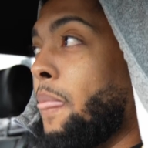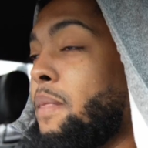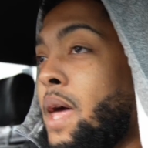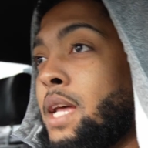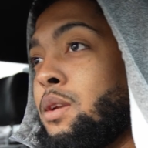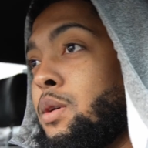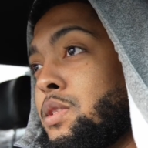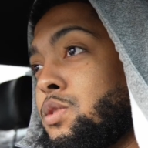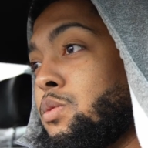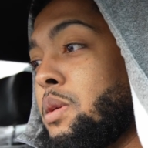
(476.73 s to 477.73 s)
Now I know a
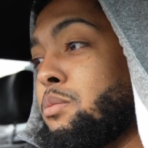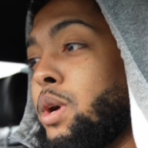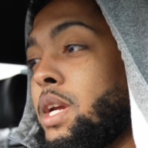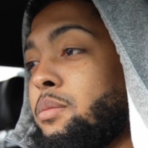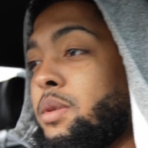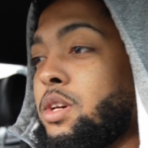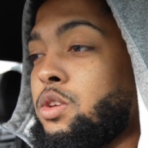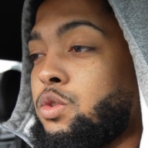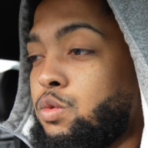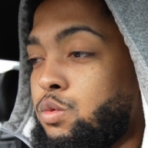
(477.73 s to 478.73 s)
2-week break can be a
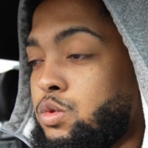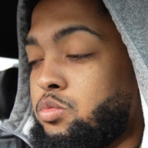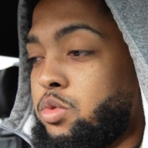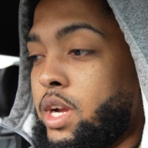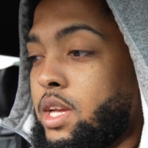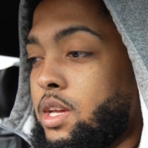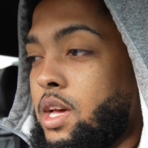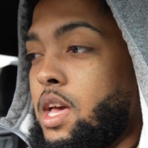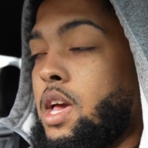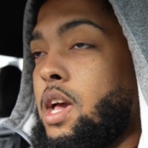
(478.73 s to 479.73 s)
huge break,
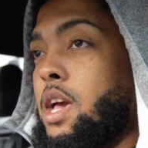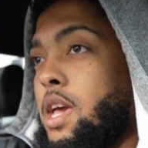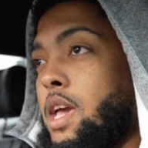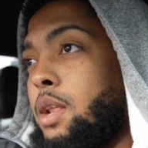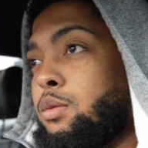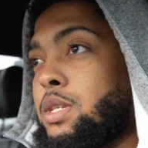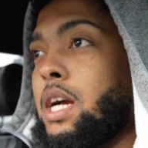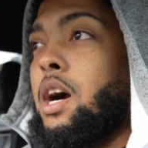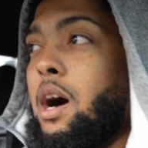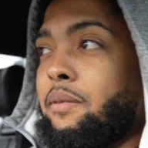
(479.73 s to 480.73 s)
and it was like
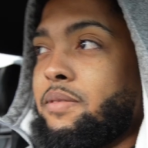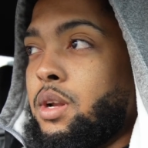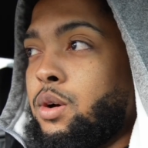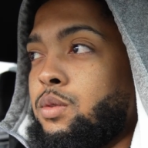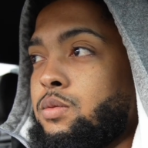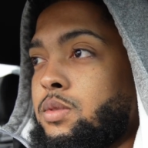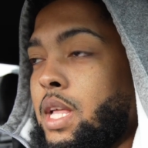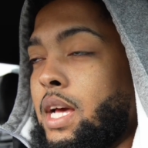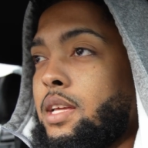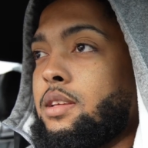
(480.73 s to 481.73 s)
an off and on
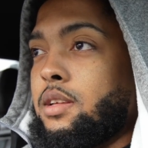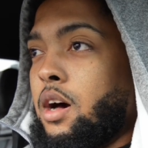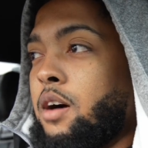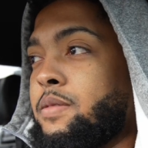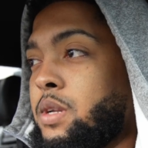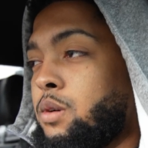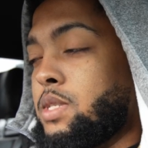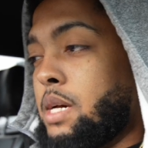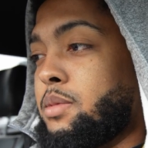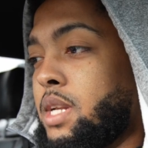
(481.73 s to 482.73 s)

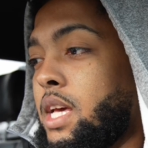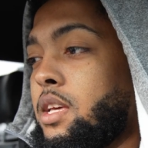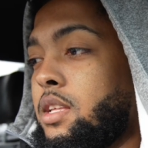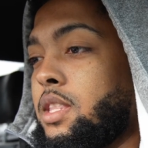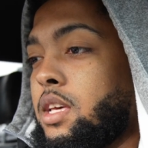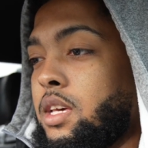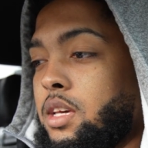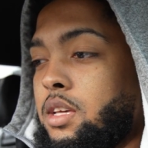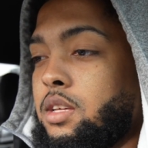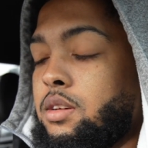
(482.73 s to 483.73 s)
type of day thing,
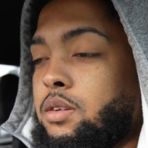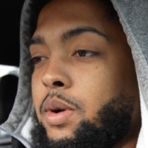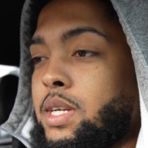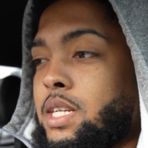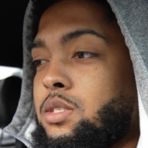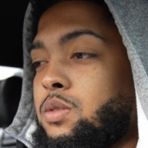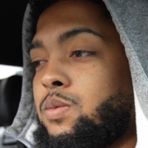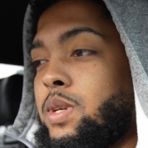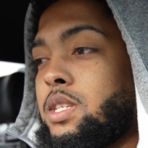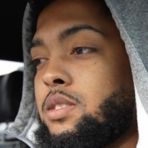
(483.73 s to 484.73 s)
where I say 2
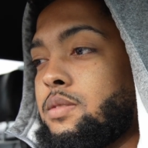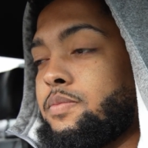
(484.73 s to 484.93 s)
weeks.